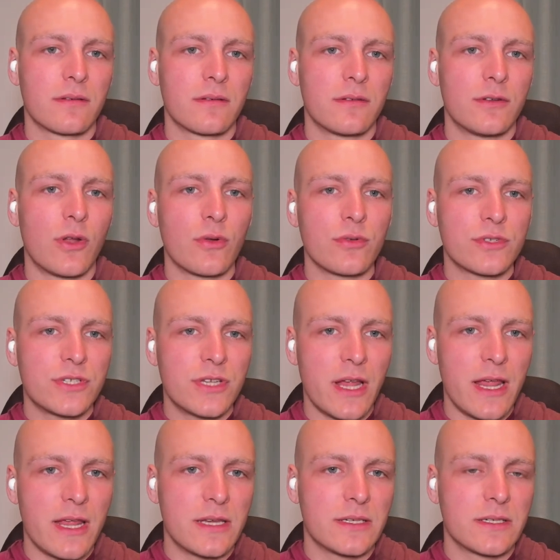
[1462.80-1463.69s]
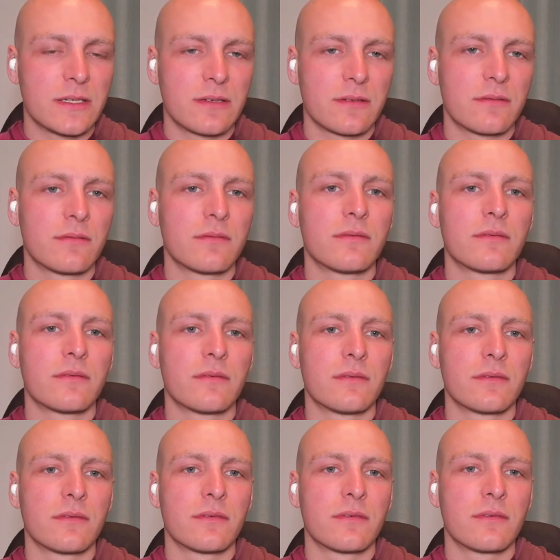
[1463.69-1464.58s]
Don't chase.
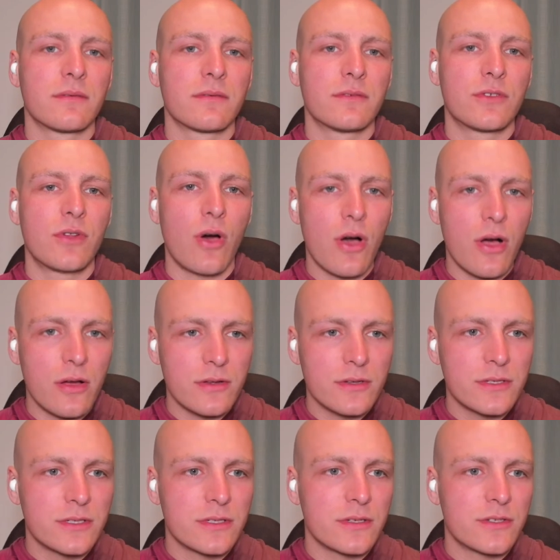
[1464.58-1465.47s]
Dogs